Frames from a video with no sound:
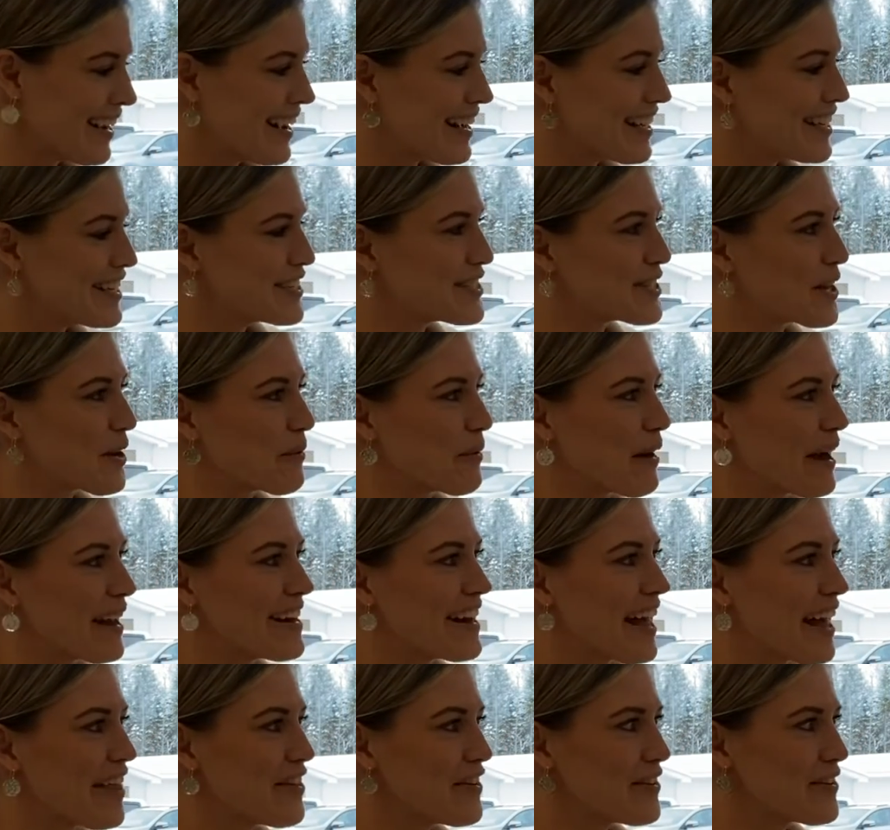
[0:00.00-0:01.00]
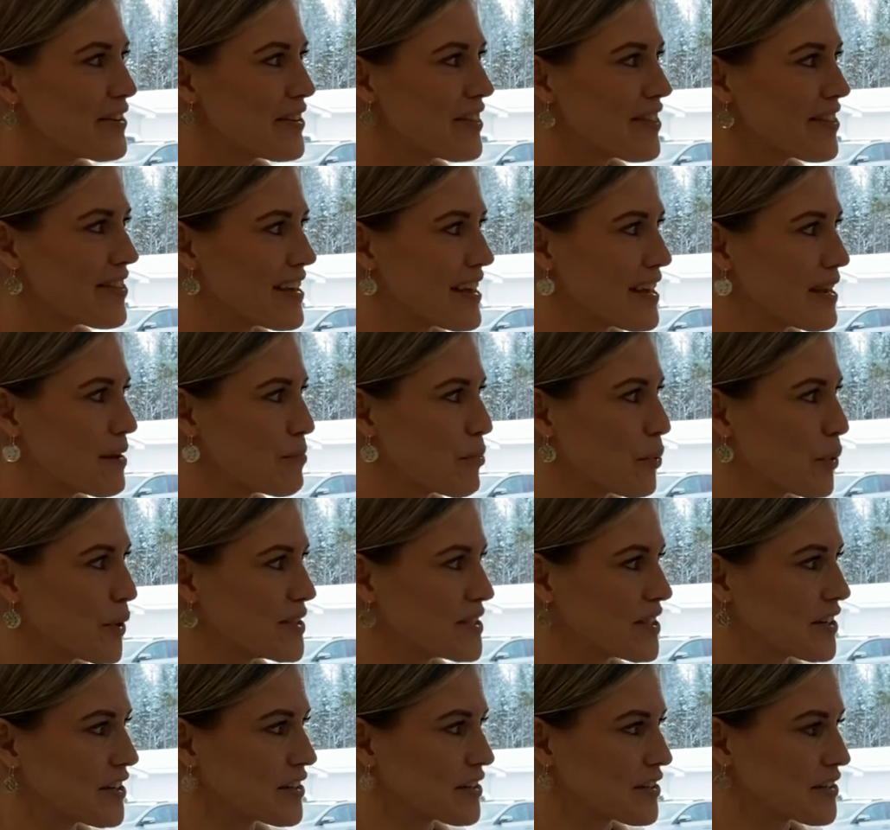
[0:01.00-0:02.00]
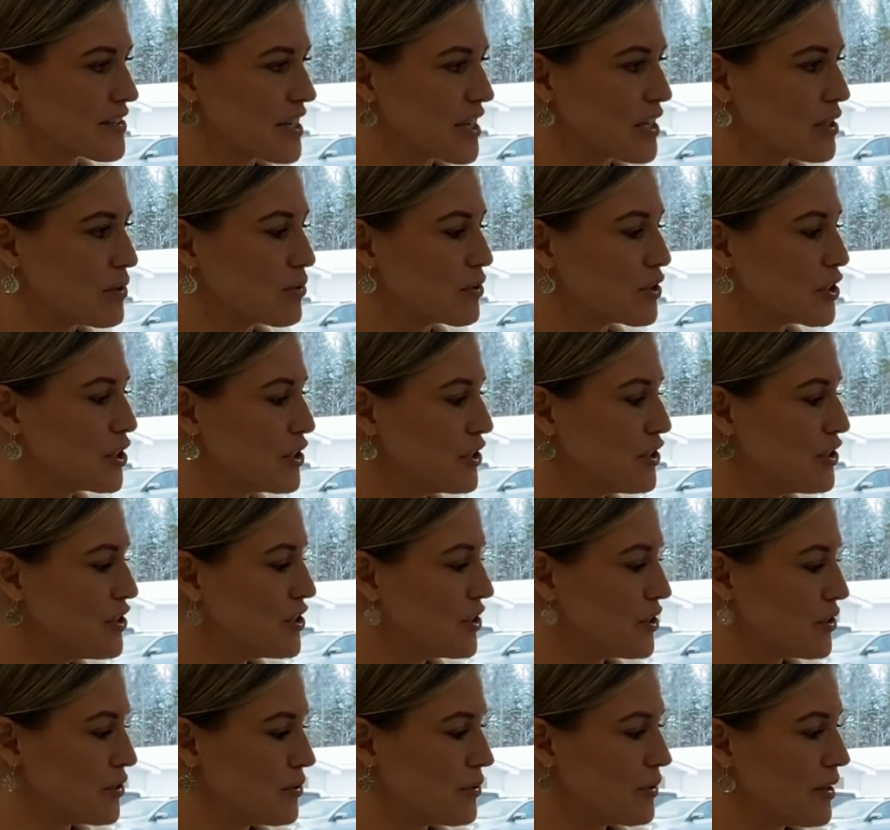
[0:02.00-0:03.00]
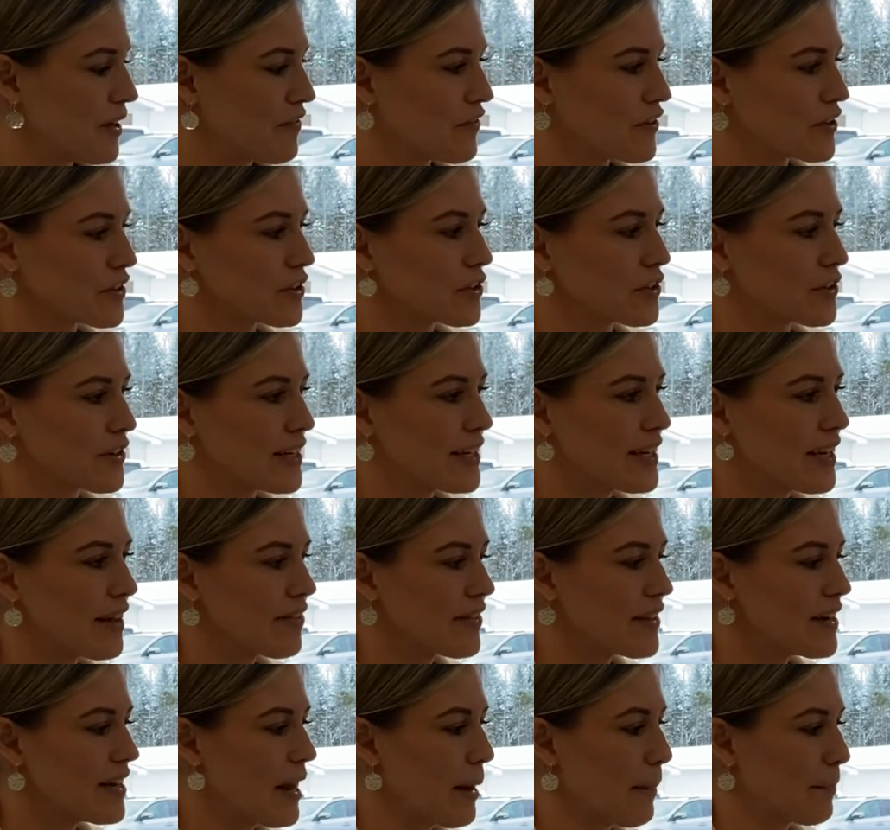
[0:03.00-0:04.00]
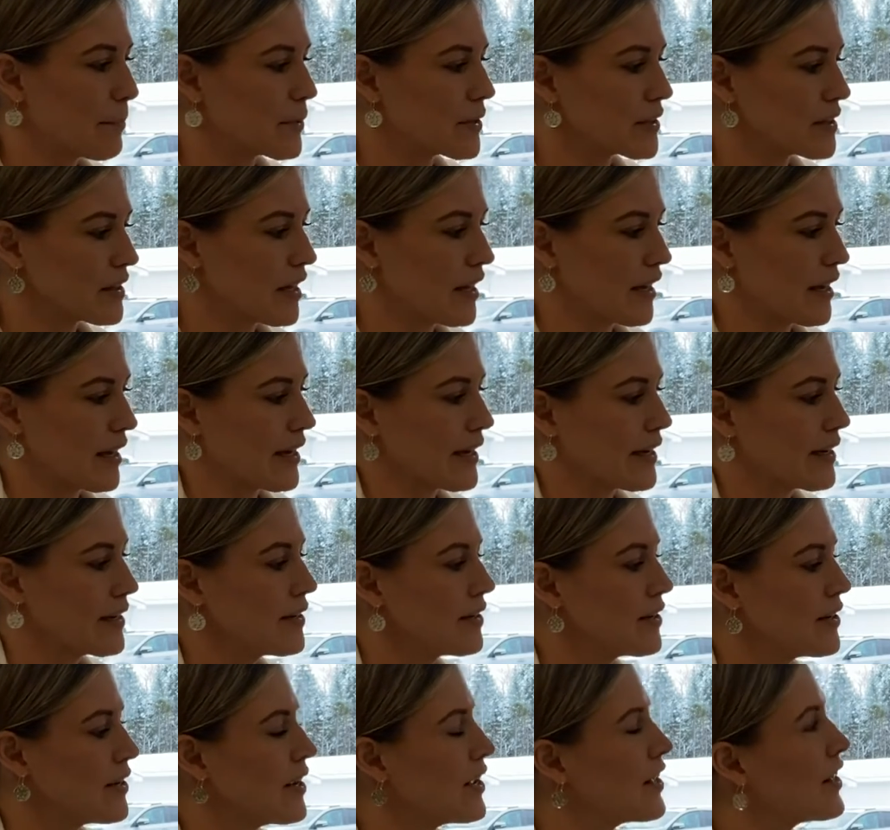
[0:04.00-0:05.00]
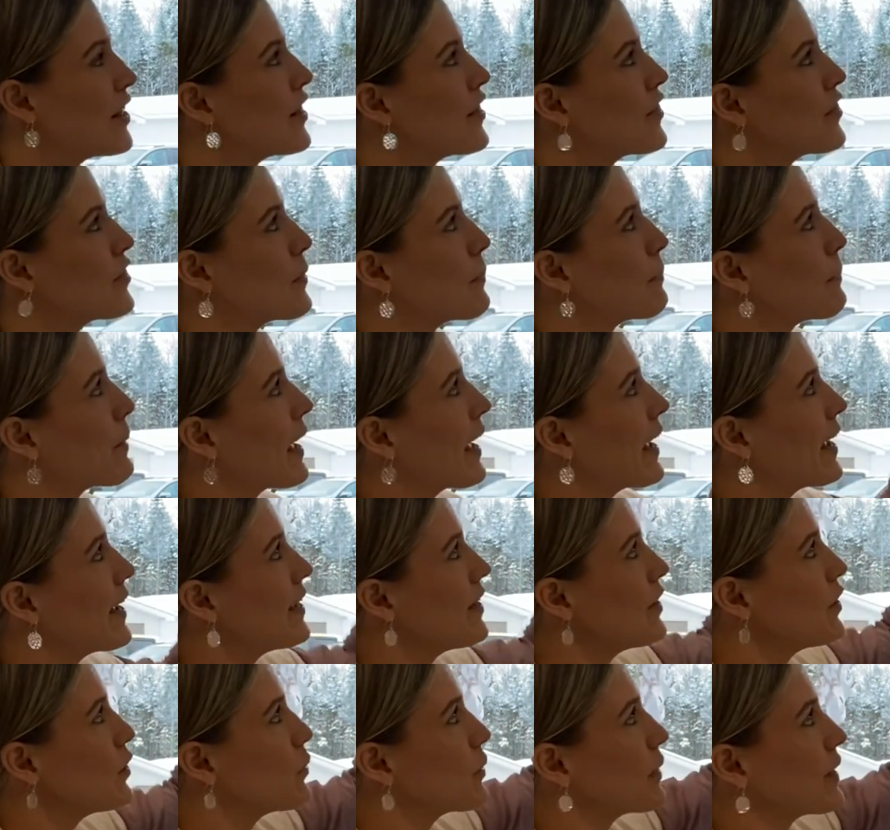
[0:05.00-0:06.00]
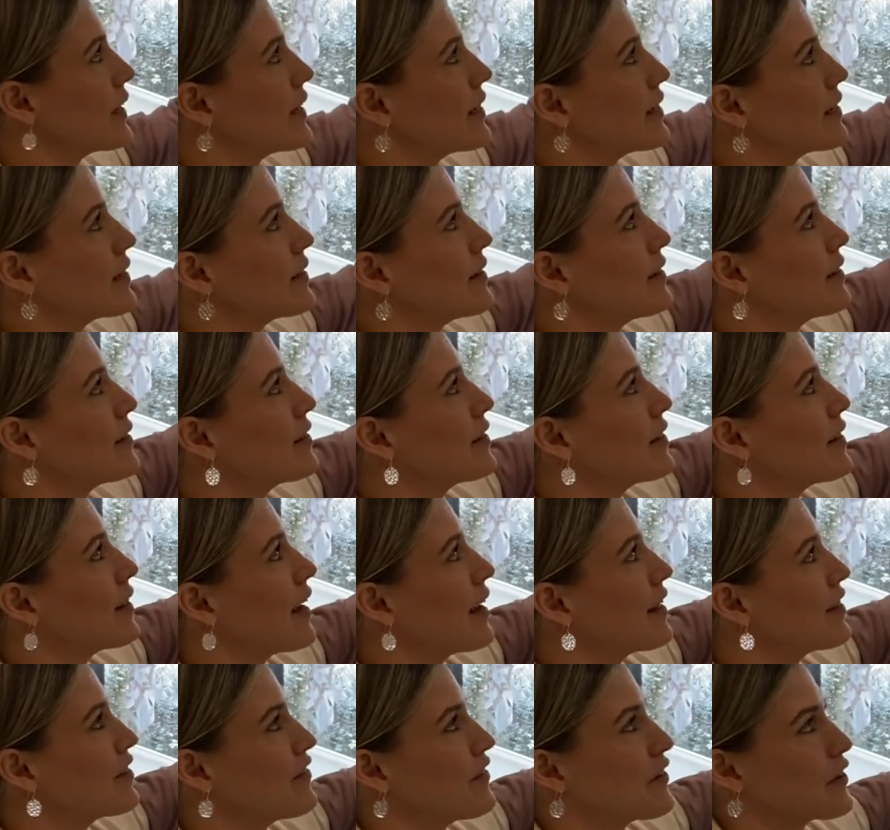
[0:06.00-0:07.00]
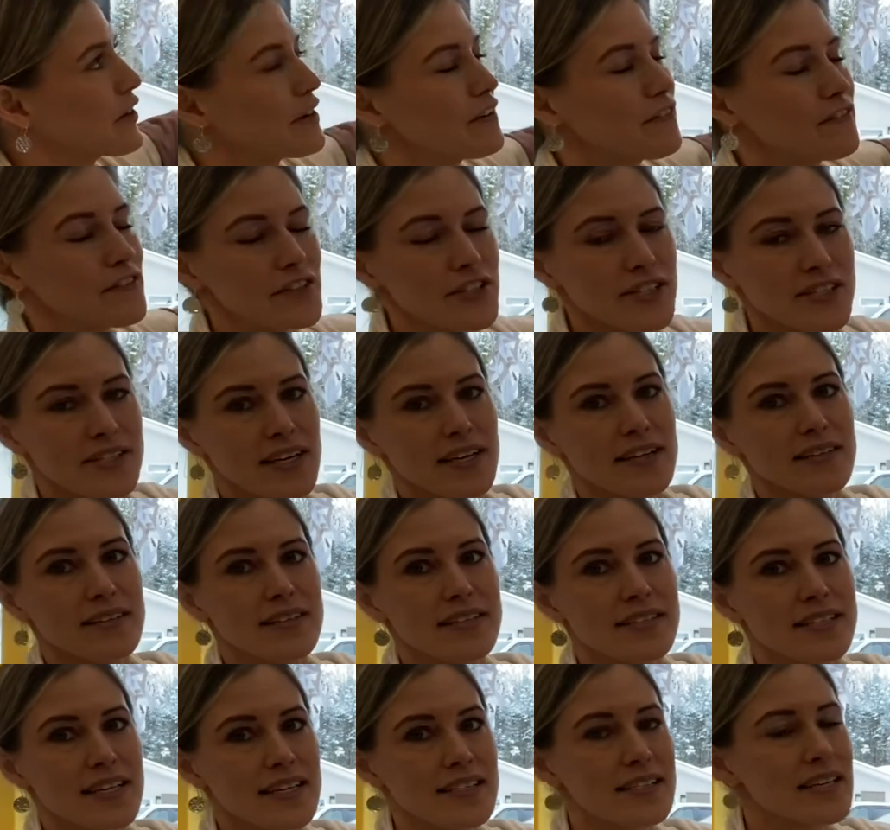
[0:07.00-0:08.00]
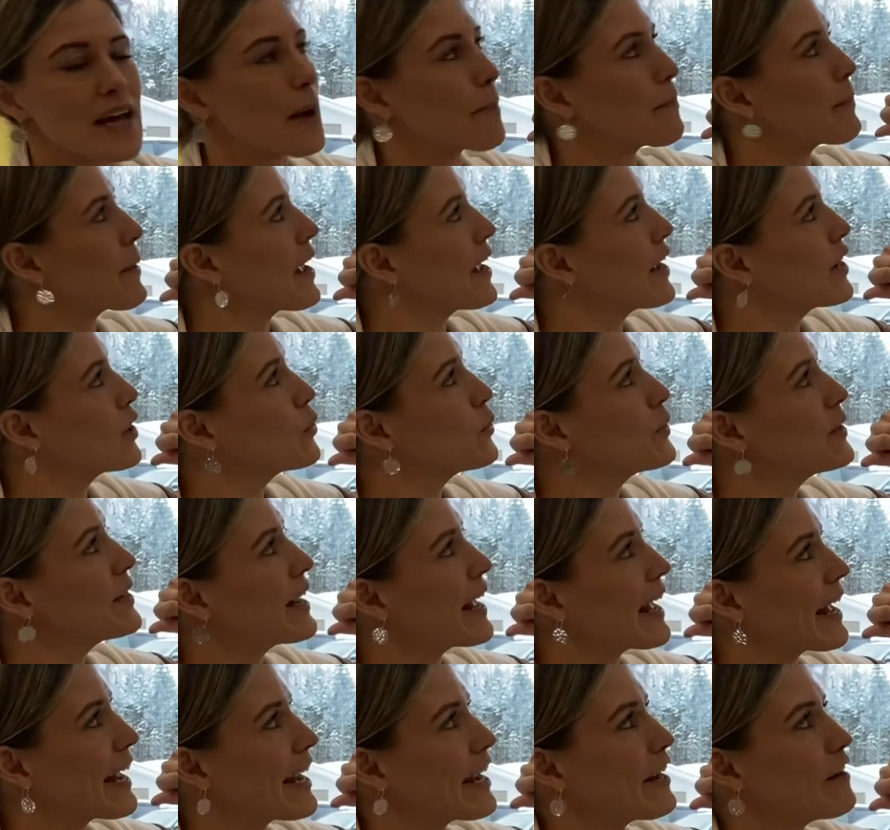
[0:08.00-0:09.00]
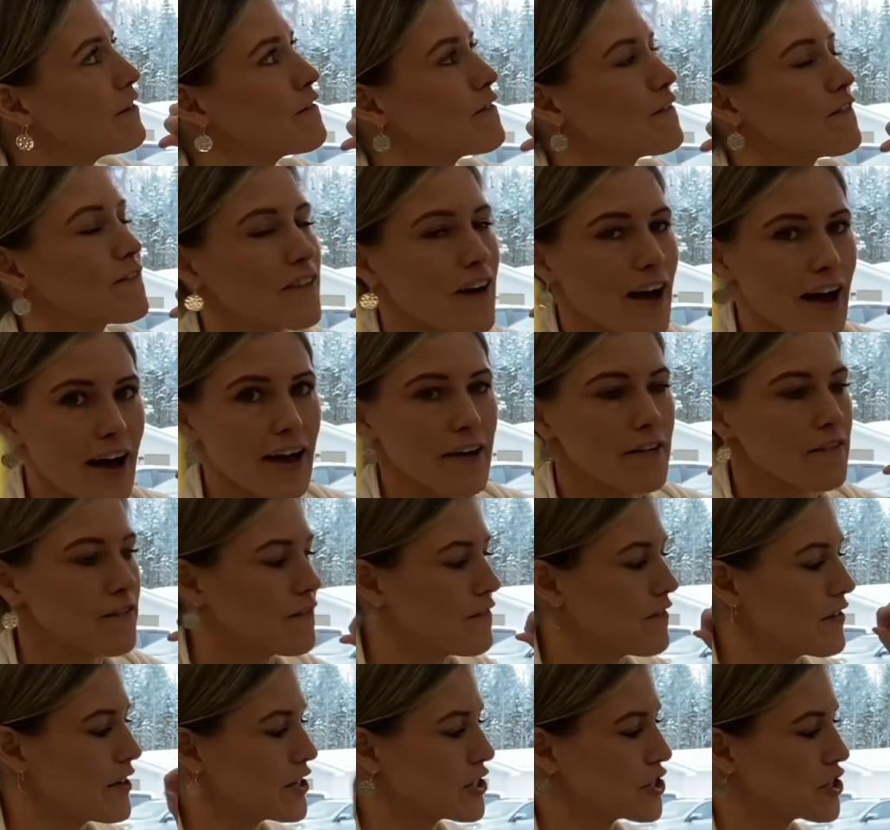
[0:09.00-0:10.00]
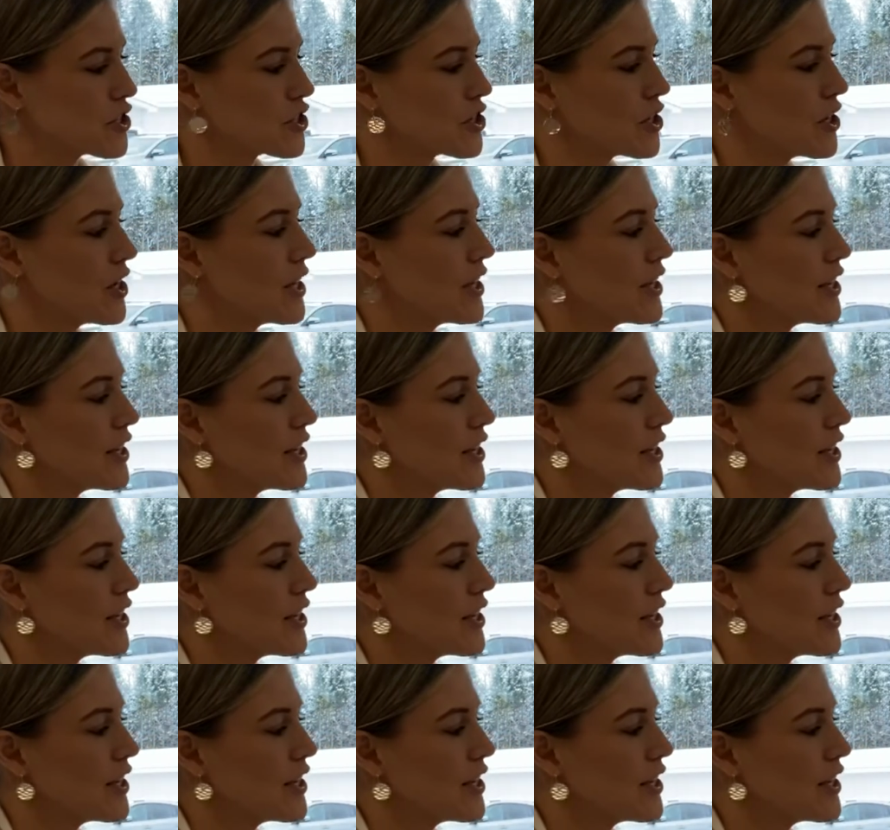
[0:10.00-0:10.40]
So another thing, boys and girls, that you could do if you're looking at the number line, the penguin, the very first sentence says a penguin ate 5 fish.